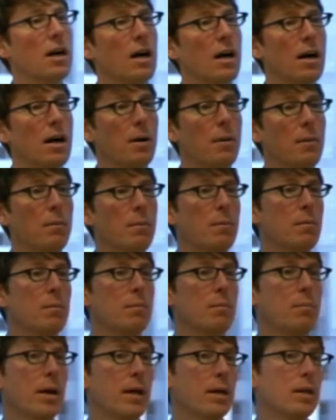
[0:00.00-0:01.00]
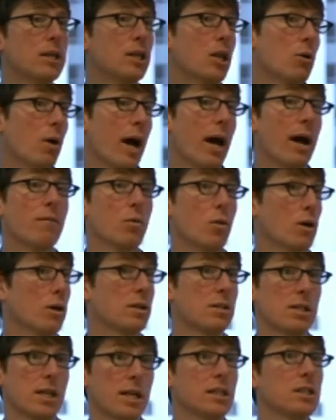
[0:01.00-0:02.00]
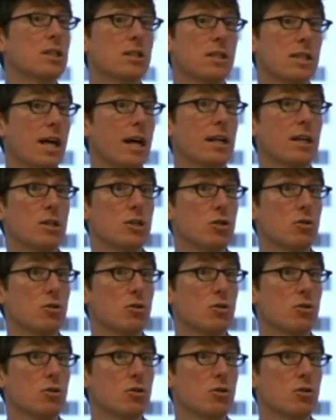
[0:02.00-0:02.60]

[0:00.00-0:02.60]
Um, but you know, I have organizations that